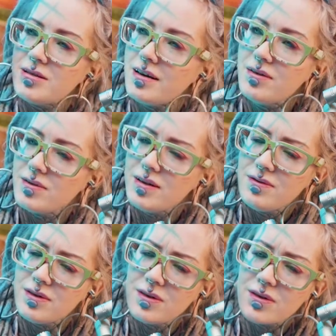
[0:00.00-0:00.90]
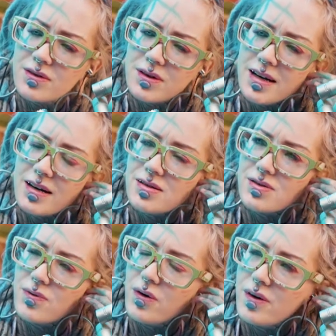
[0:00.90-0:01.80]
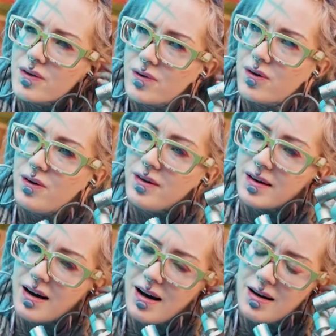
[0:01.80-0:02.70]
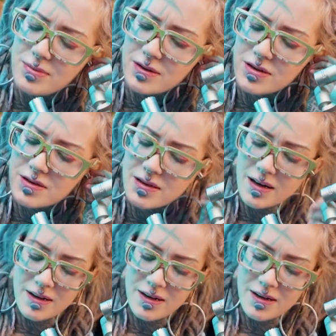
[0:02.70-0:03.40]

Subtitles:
I don't even know the English words for all the cabbage.